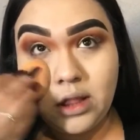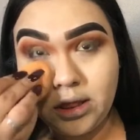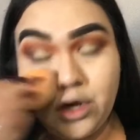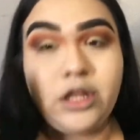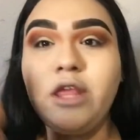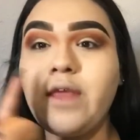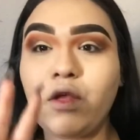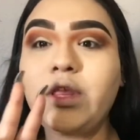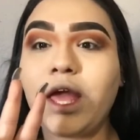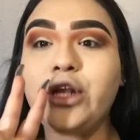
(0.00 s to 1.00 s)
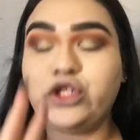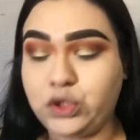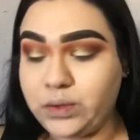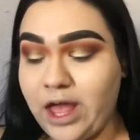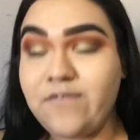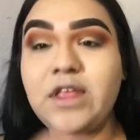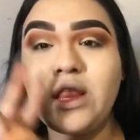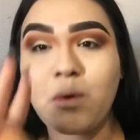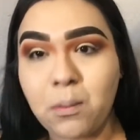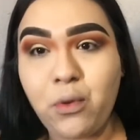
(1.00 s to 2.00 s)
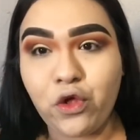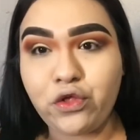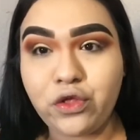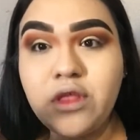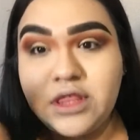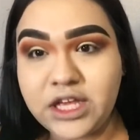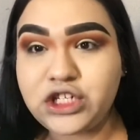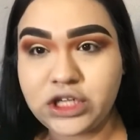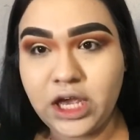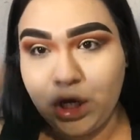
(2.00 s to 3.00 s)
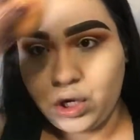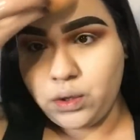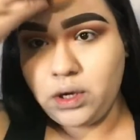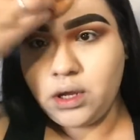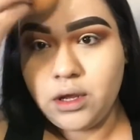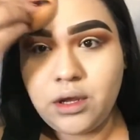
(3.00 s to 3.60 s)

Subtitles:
Literally, they only had two left, and they were both this shade Nude.